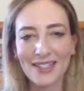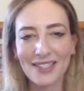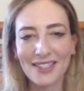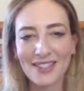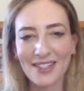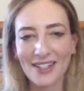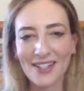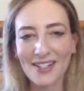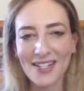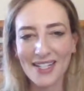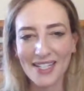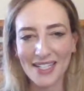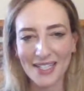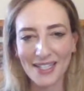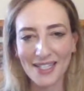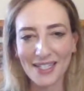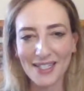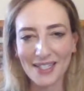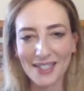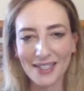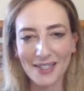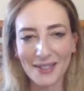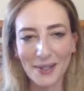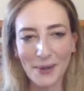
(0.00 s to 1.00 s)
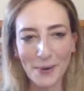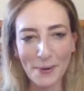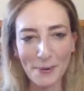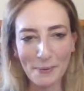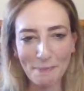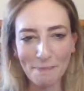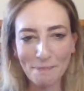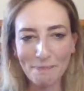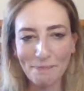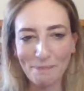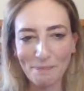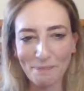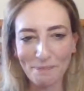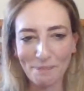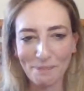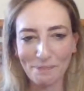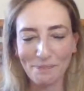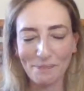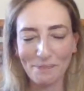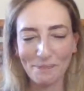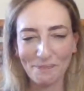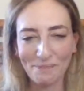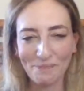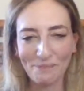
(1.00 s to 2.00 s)
get started. So
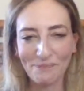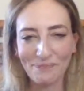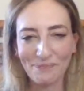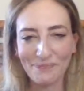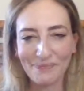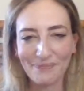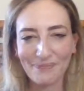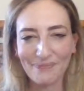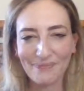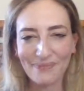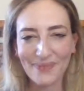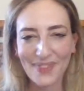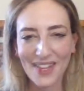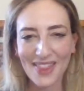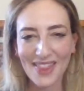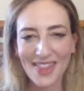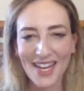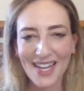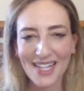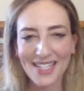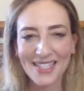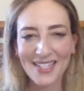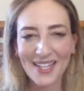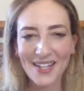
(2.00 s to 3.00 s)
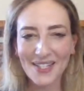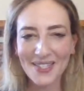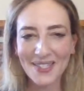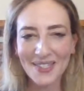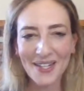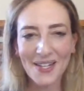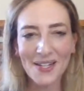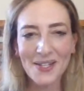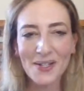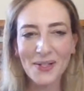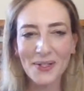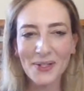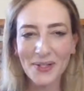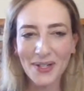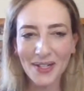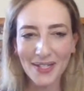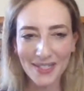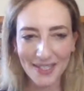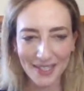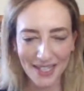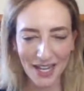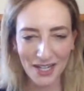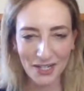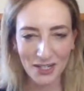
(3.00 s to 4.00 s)
that does conclude
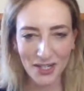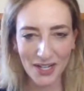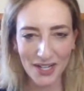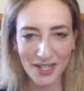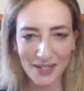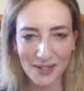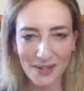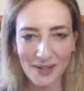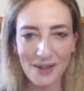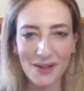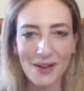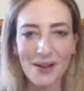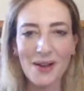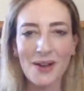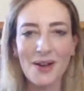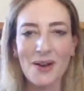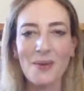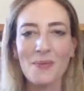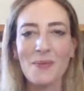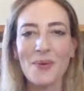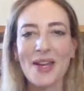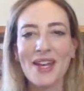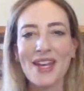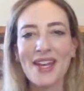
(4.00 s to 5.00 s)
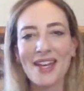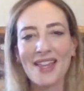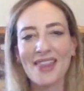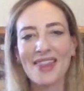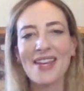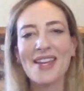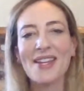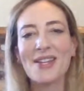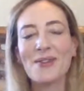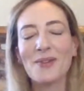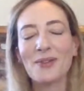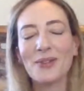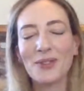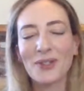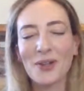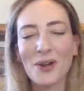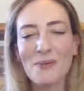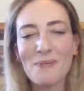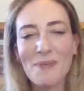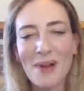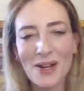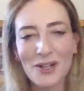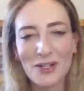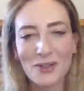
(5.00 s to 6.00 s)
our session. We thank you
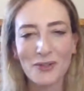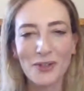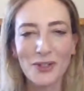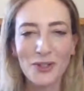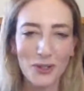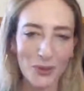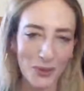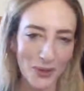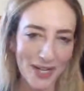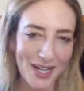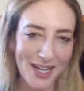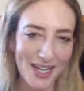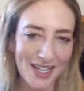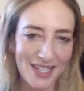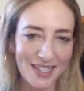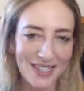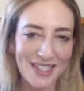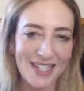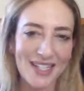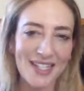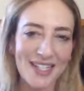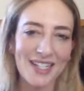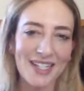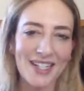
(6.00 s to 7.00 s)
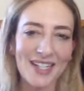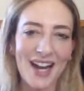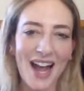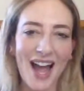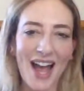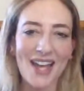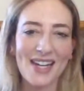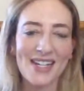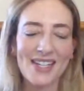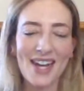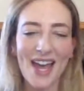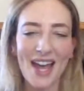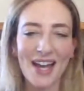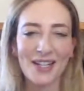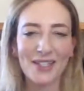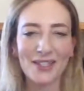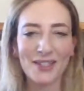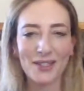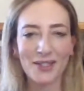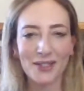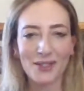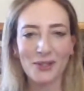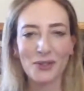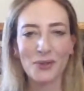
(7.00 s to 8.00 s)
so much for joining us here at
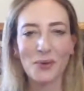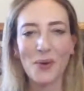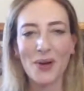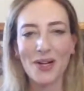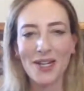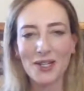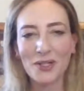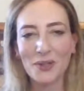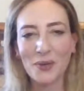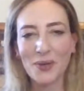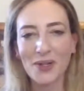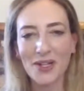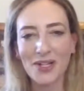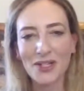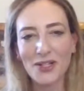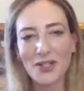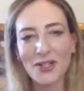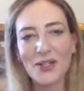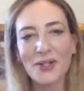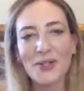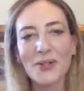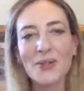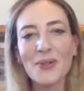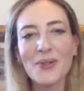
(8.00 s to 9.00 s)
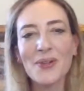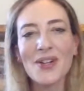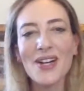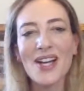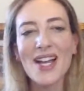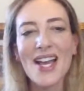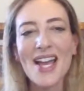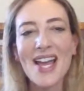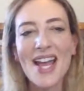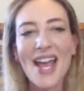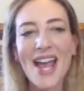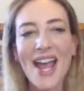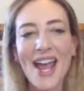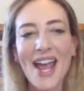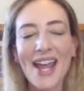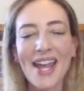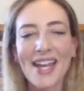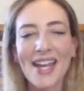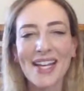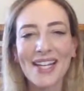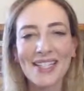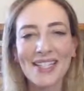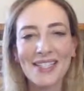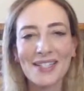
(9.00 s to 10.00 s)
Next 2022,
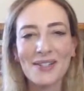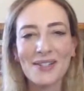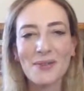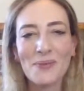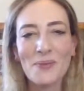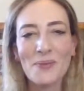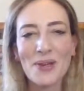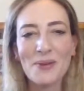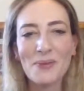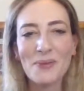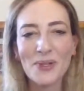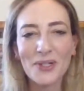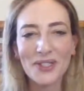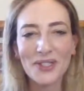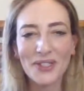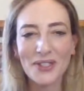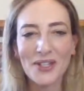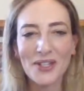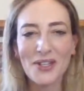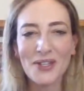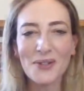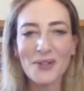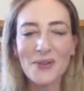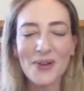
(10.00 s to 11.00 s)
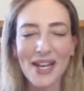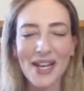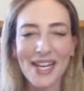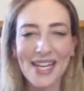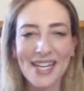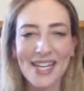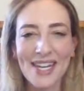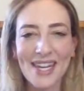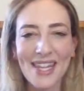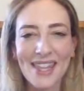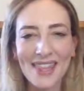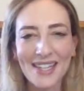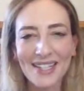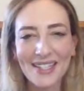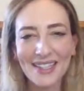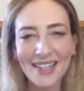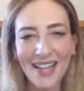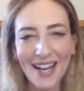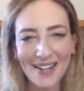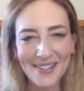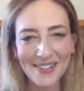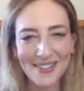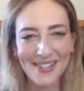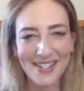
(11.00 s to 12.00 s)
and we will see you in the
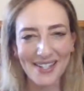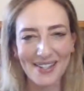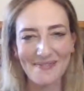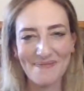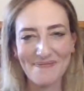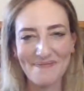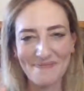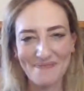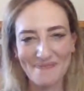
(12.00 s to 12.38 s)
cloud.